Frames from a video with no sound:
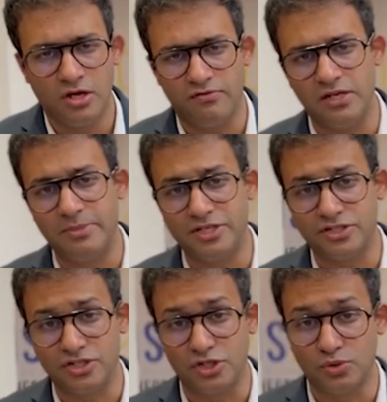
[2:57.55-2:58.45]
We will be
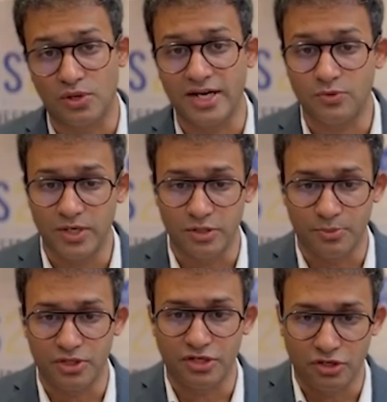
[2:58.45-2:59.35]
teaching you the right way to
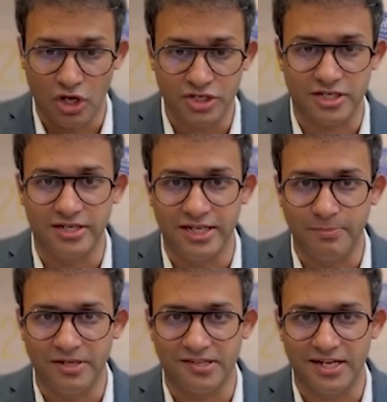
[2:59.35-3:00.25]
put a knot deep
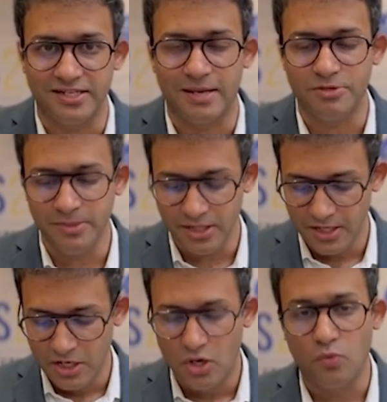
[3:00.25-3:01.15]
inside the abdomen.
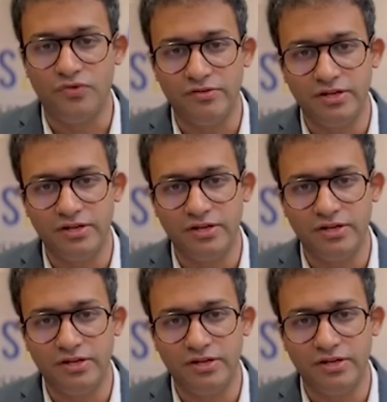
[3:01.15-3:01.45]
We will